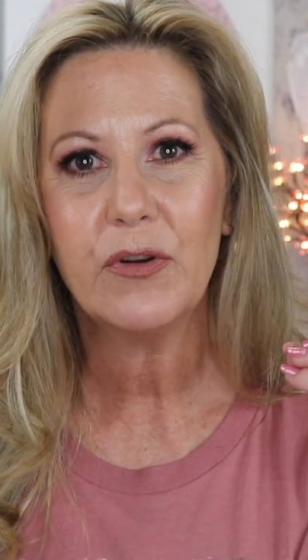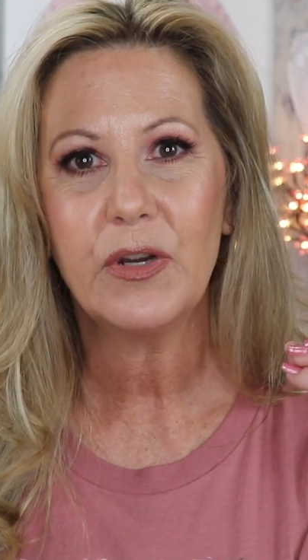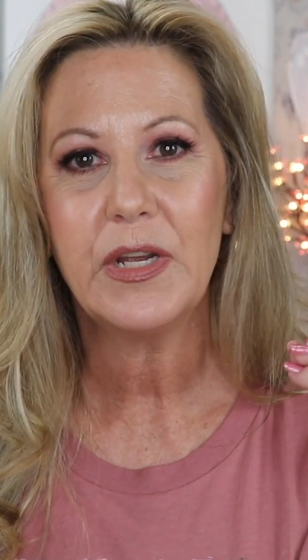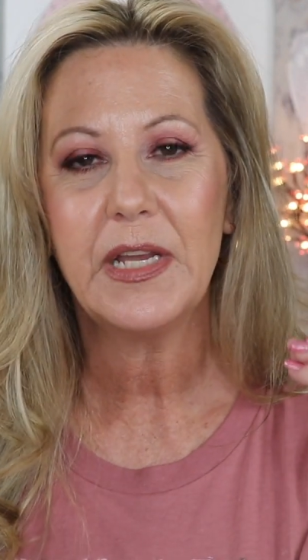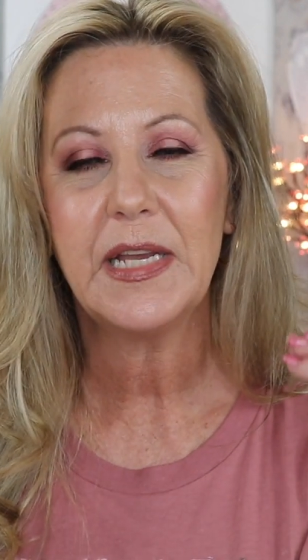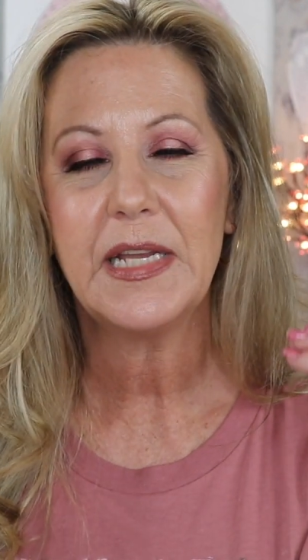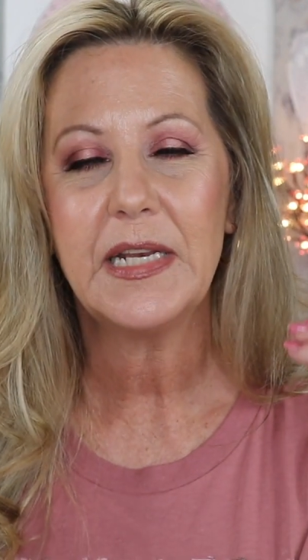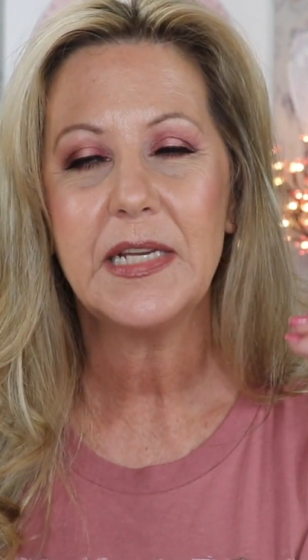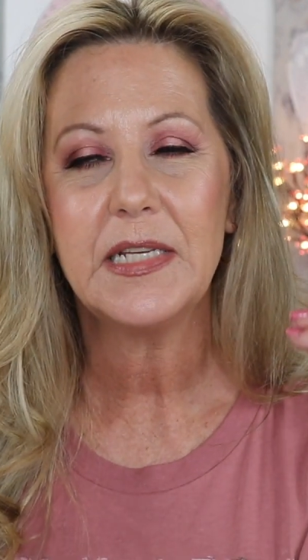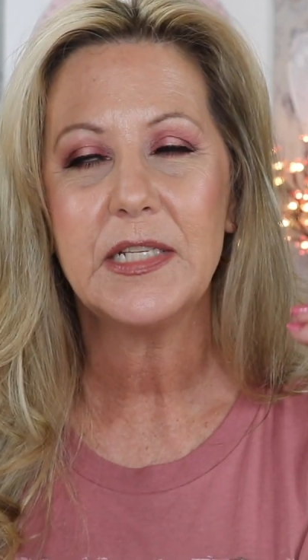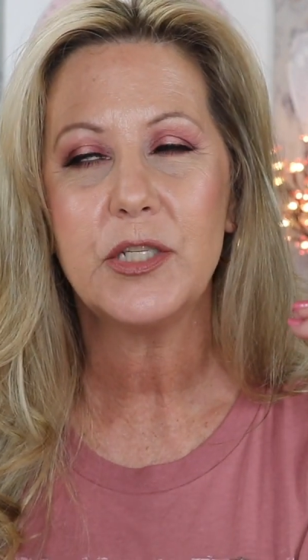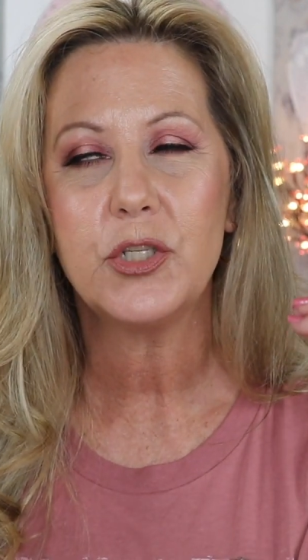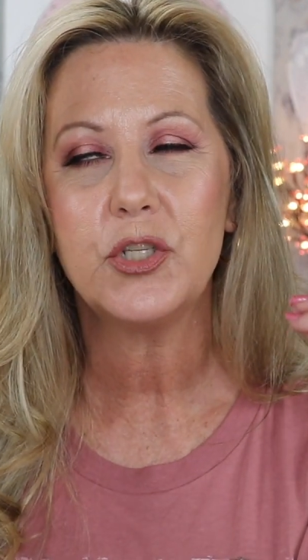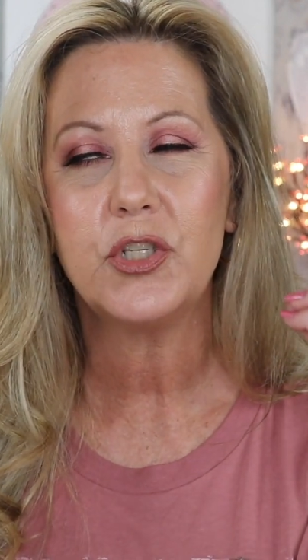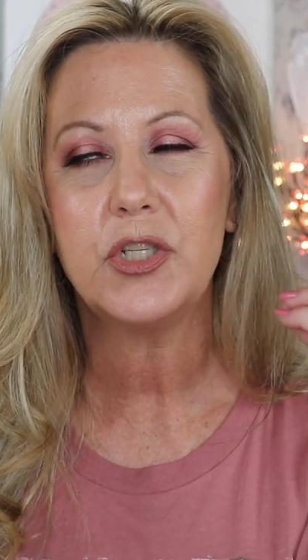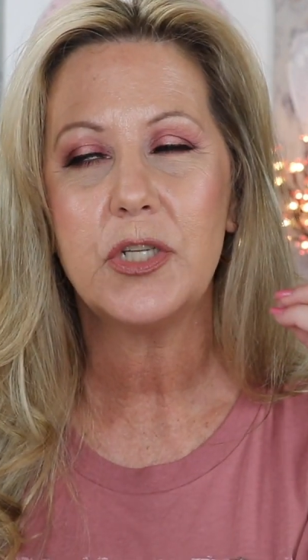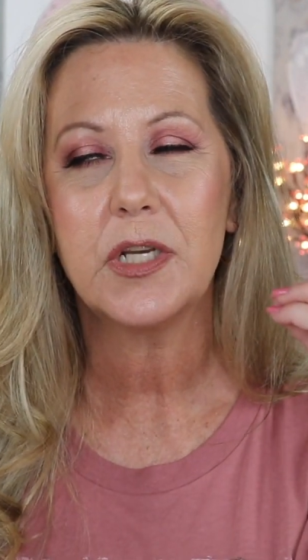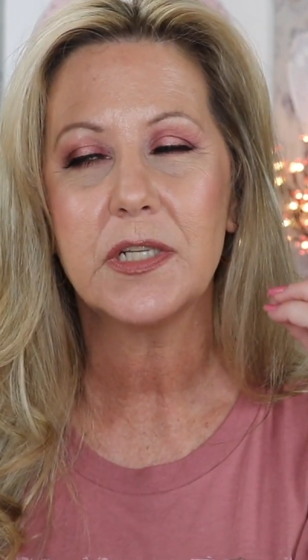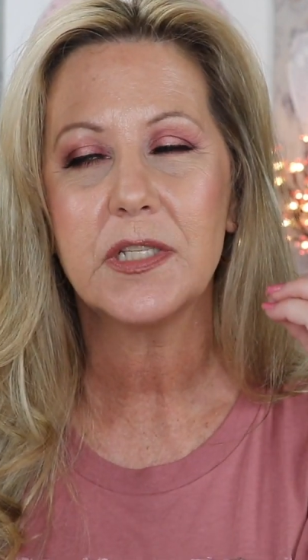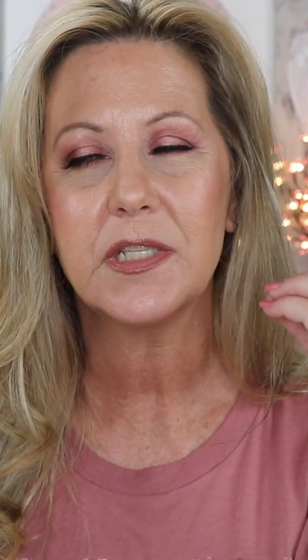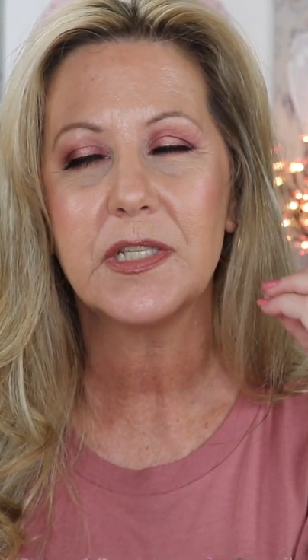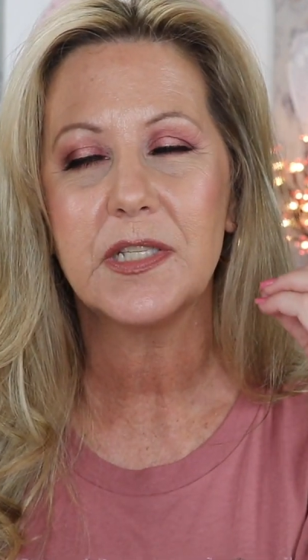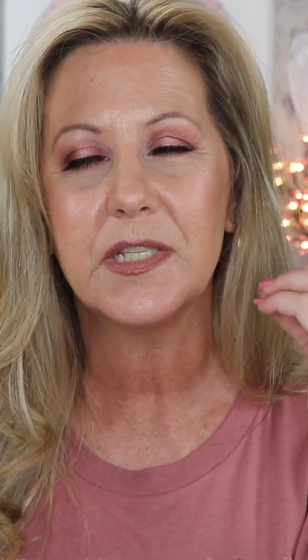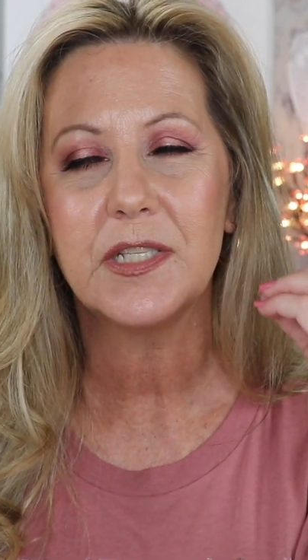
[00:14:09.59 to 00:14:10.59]
It is
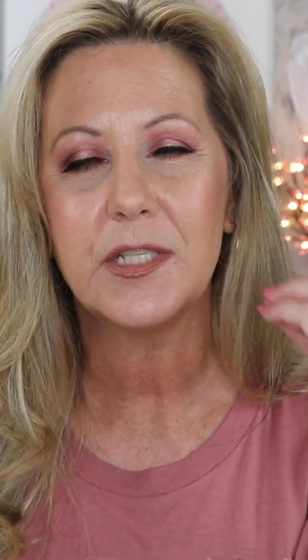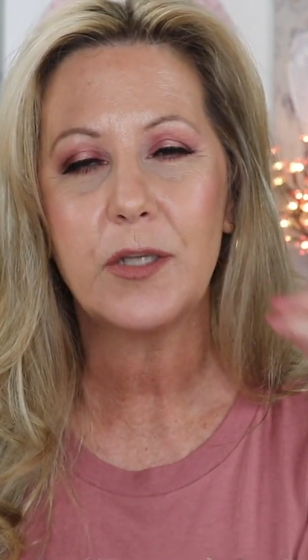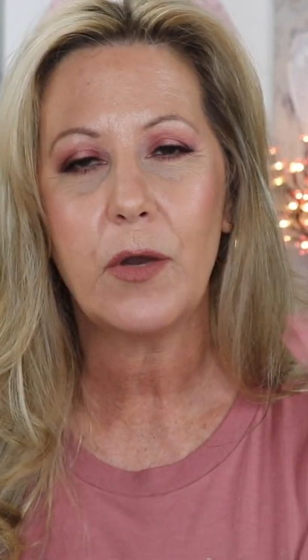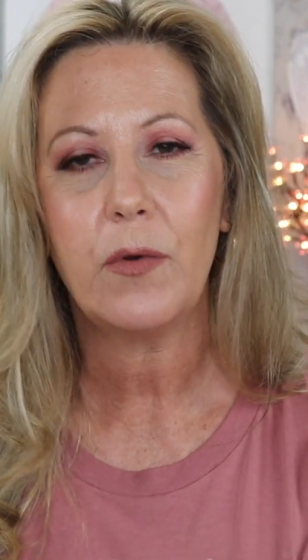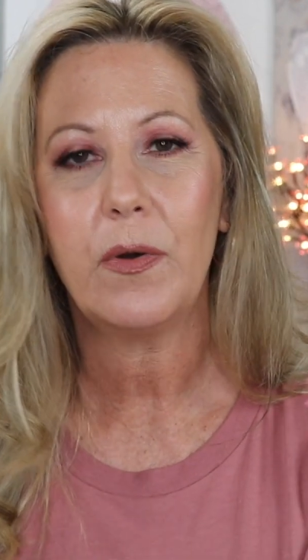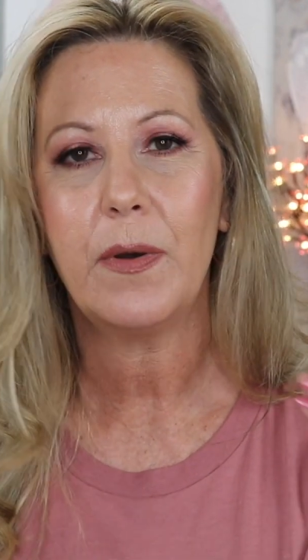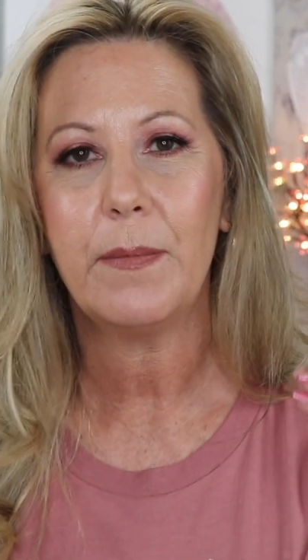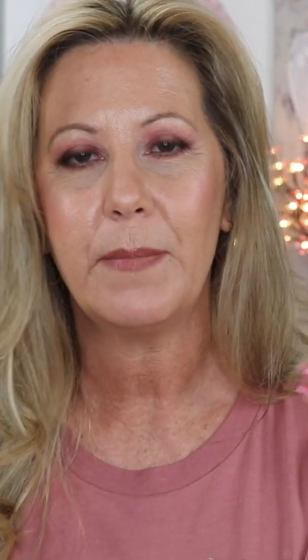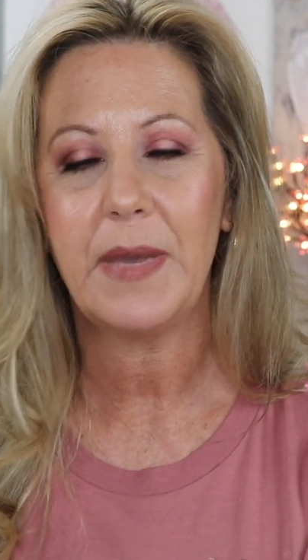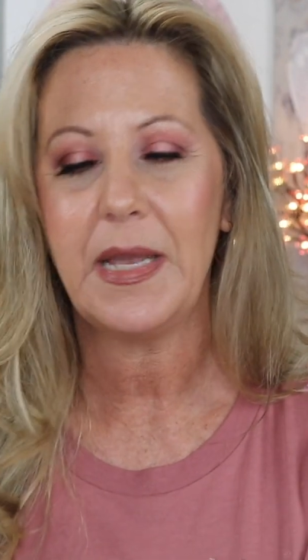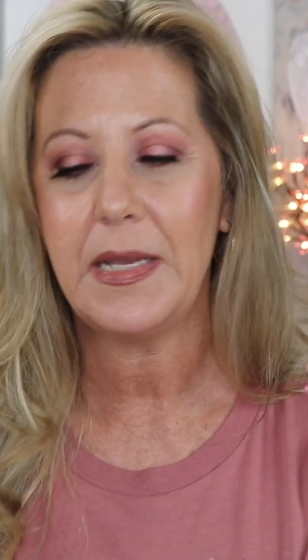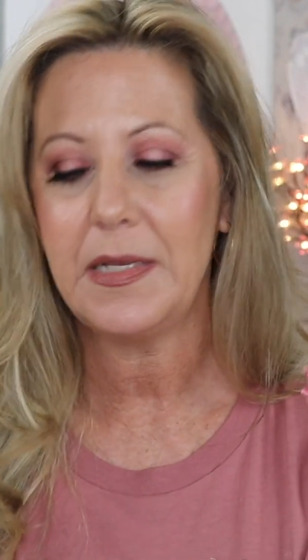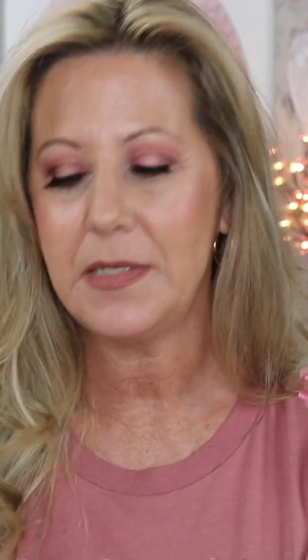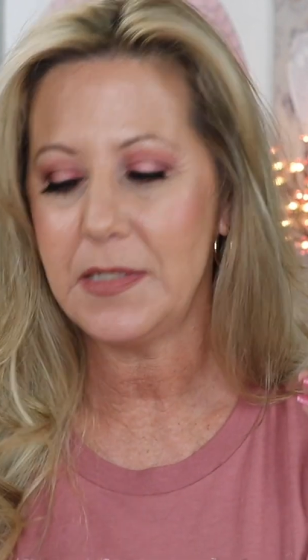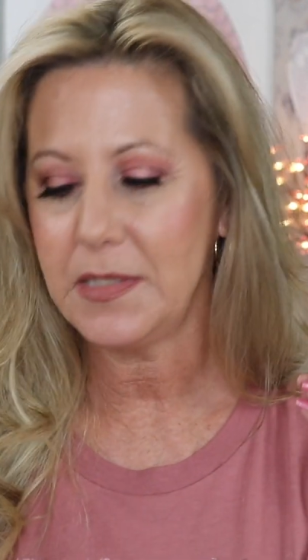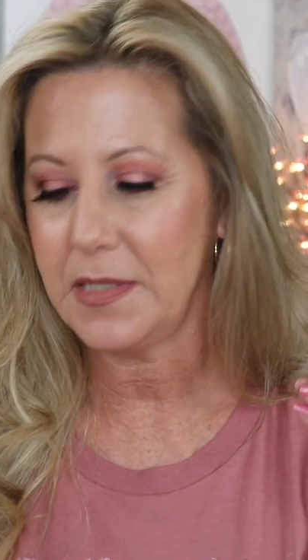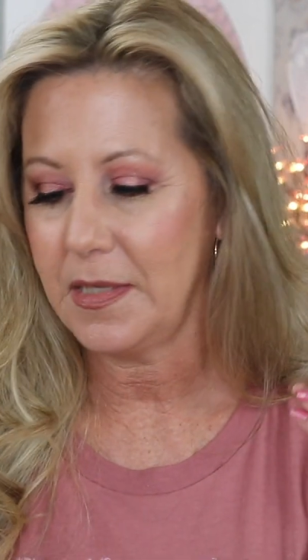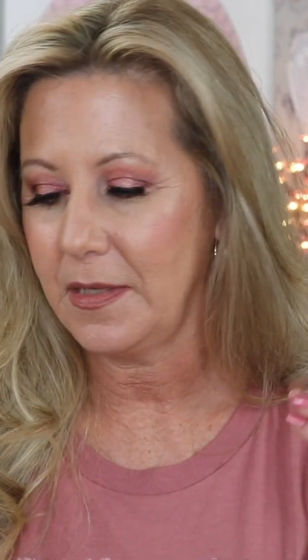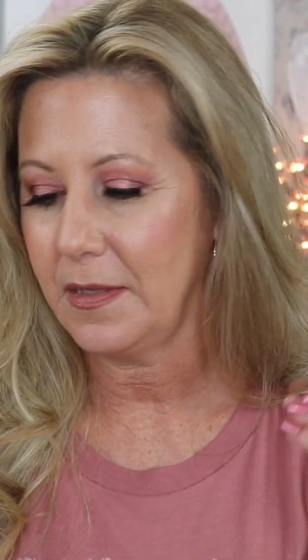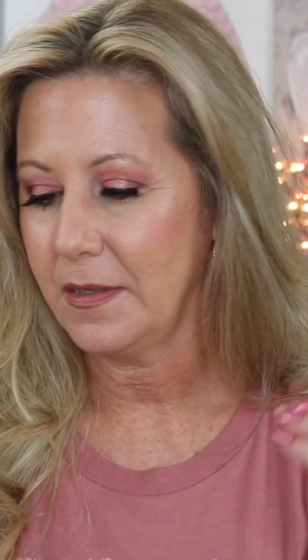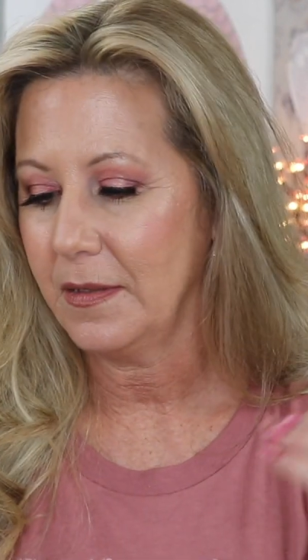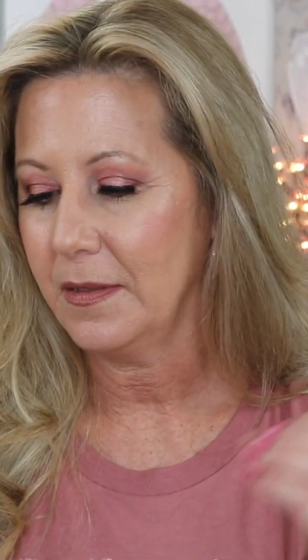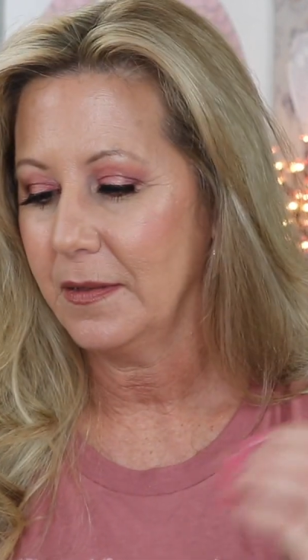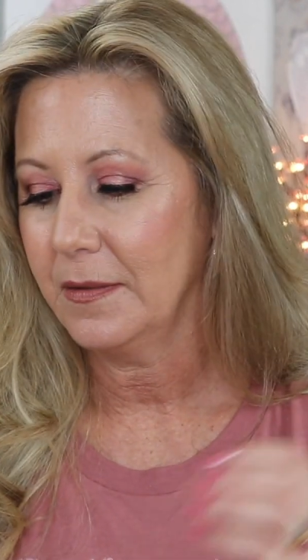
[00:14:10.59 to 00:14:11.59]
just so amazing.